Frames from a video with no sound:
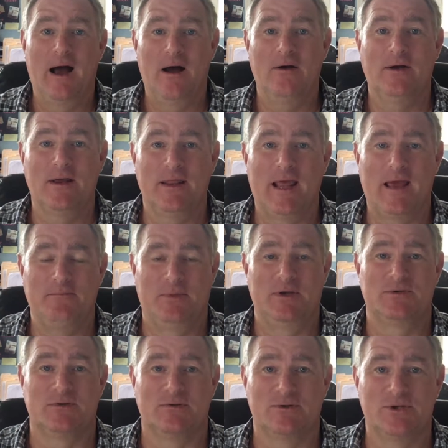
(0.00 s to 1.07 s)
how can that be
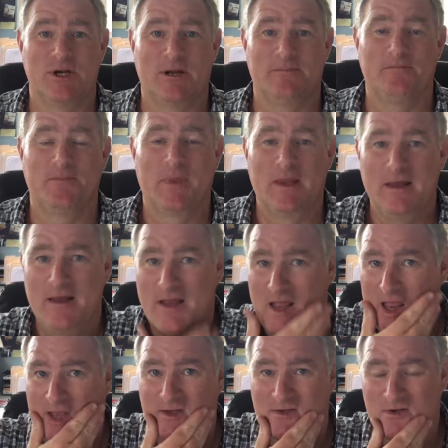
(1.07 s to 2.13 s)
so cheap?
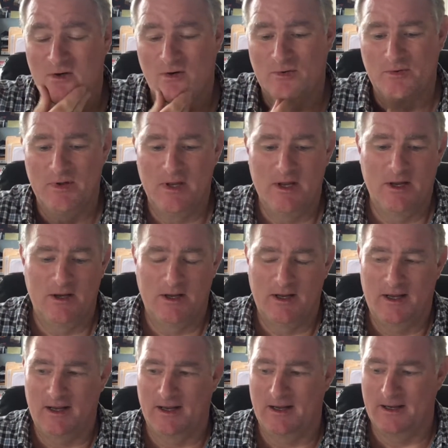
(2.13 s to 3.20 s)
And so
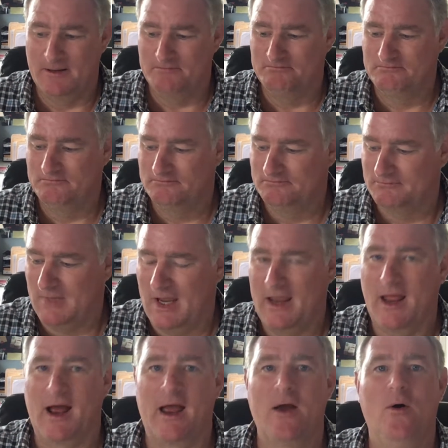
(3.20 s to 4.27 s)

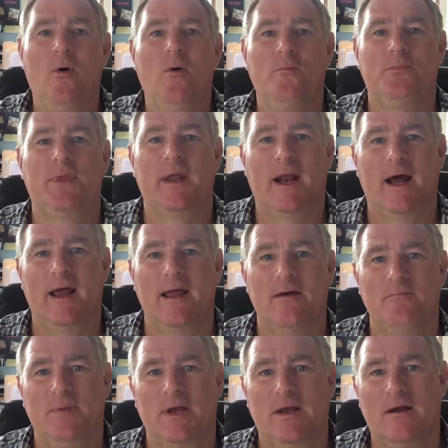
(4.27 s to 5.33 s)
I hope that I
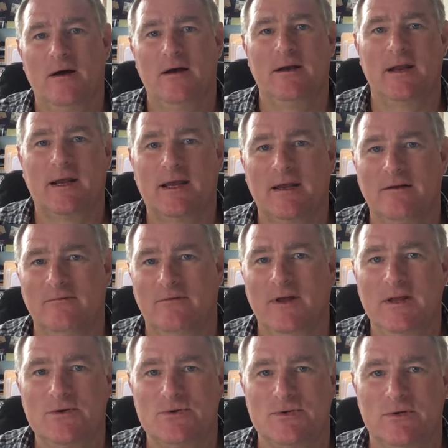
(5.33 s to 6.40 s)
have begun to
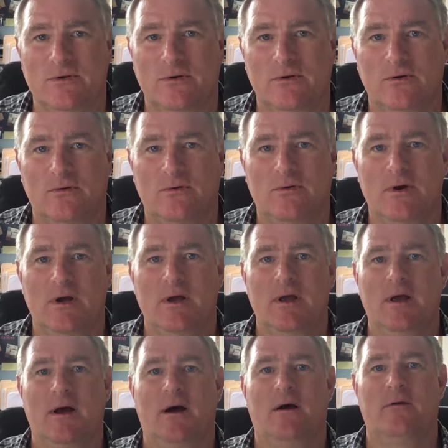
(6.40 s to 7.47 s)
convince you
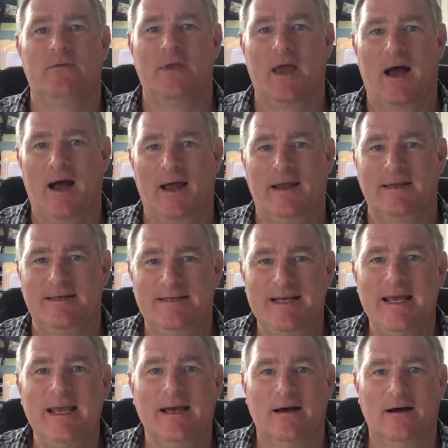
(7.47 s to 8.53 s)
of the
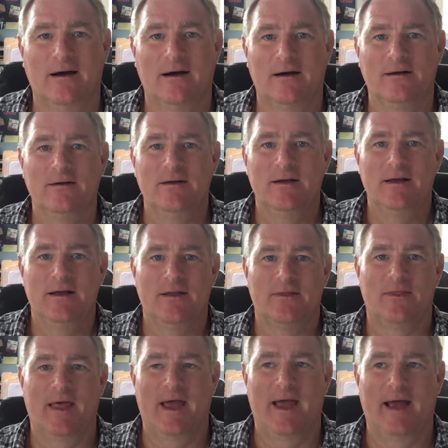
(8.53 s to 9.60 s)
idea
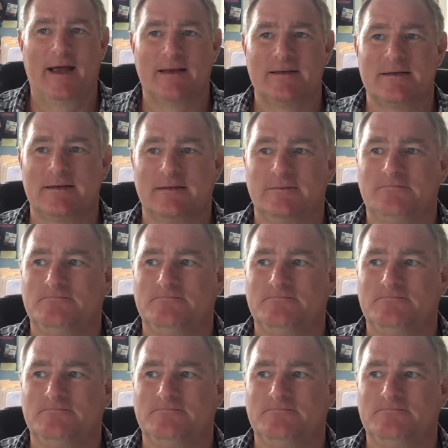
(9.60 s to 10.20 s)
that